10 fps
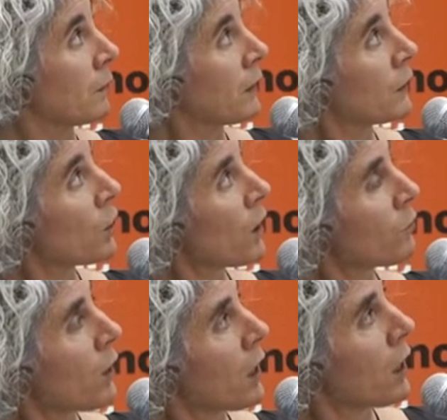Then you
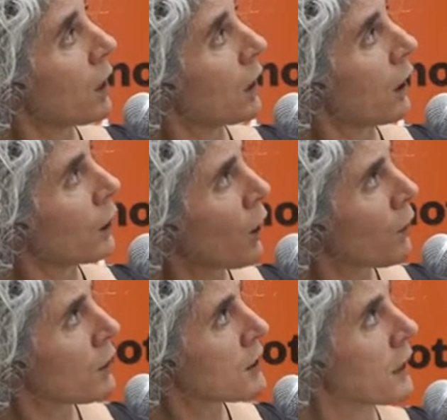have
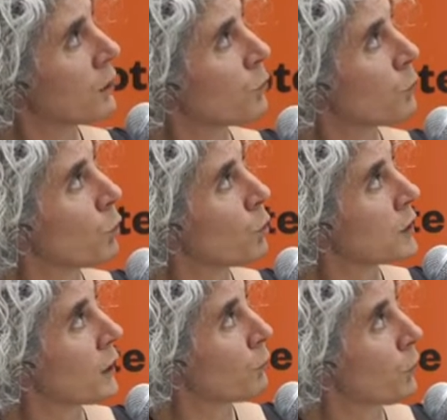another set of
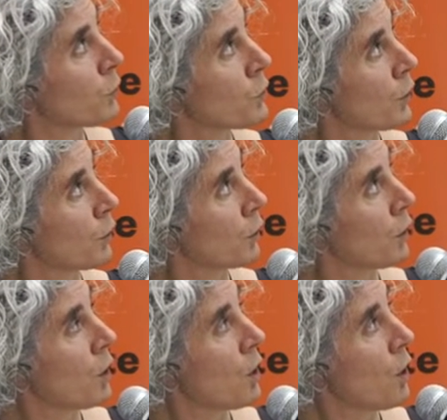tools that focus on